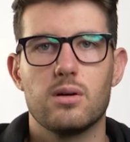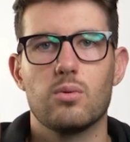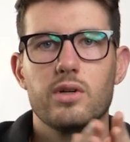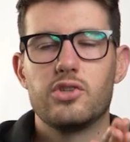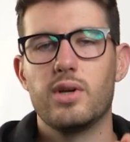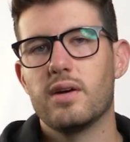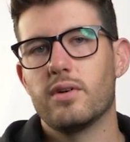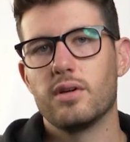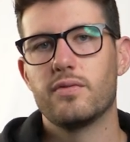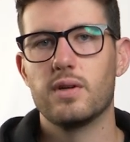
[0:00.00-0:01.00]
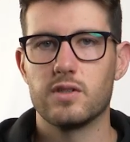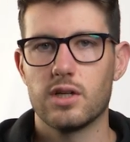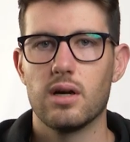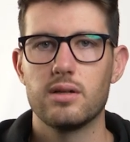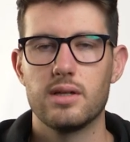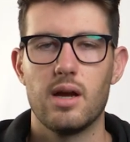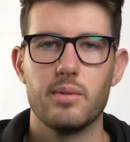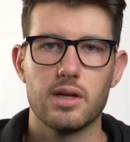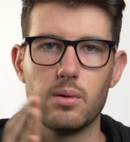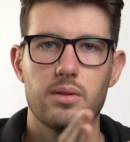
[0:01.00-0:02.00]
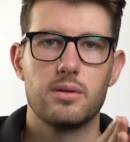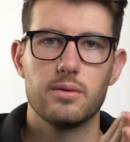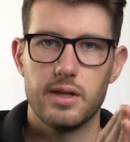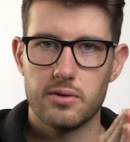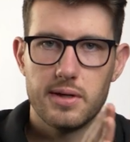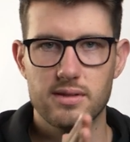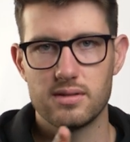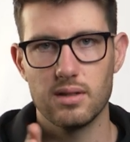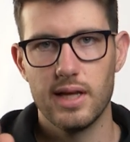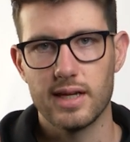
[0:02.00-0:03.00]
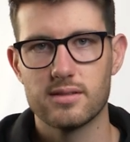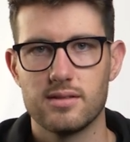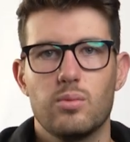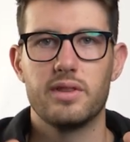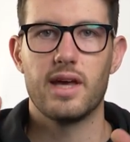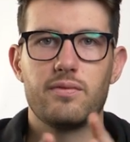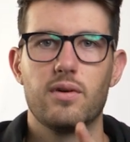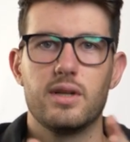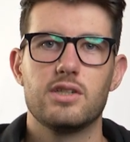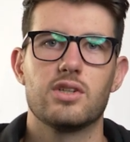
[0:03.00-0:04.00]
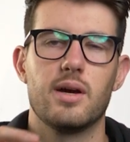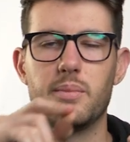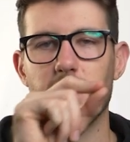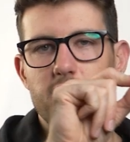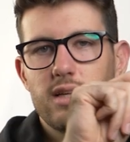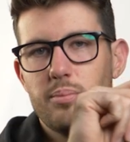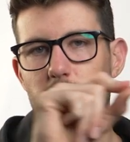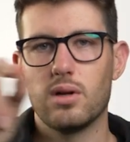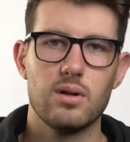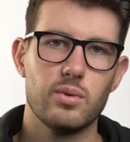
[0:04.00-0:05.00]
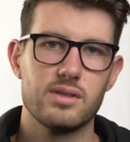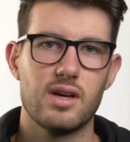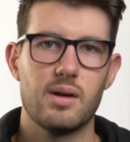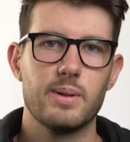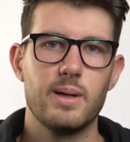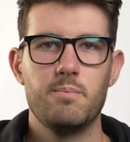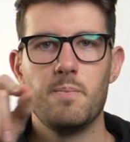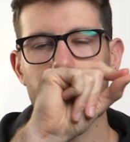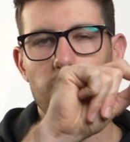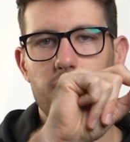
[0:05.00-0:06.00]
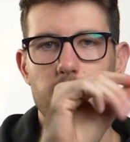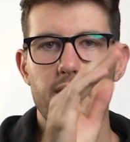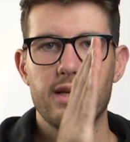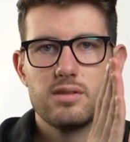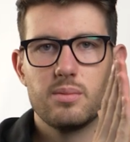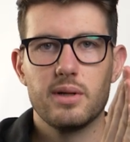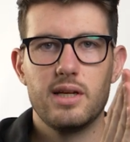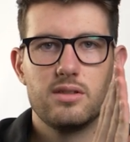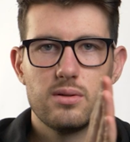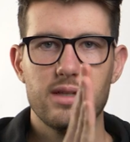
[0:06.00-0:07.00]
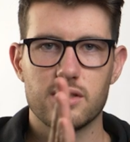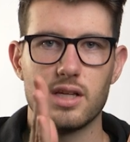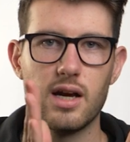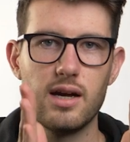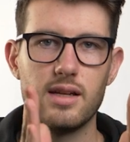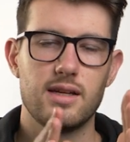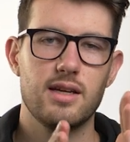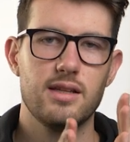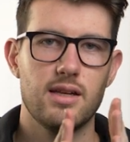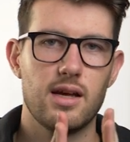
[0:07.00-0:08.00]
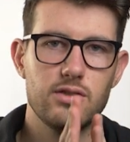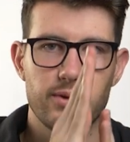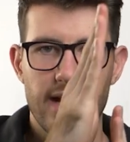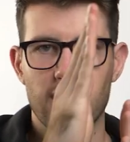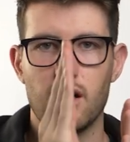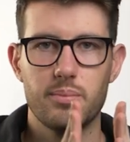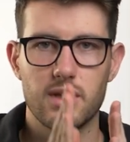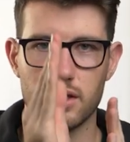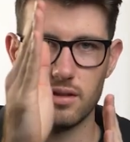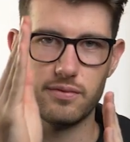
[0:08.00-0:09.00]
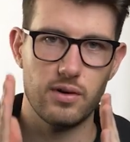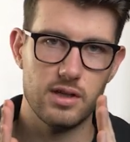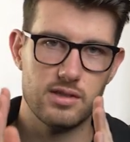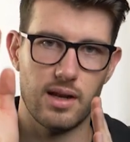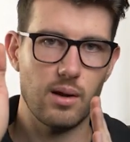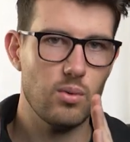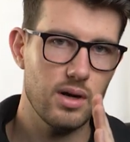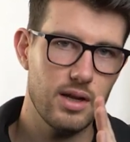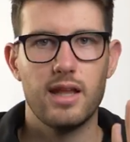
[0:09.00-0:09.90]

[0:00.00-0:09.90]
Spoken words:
So once you have all your footage colored, I'm gonna go through and create selects. With that footage, I basically put it all on one timeline. I go through, I use the blade tool, I just cut, and then I drag up the footage that I want.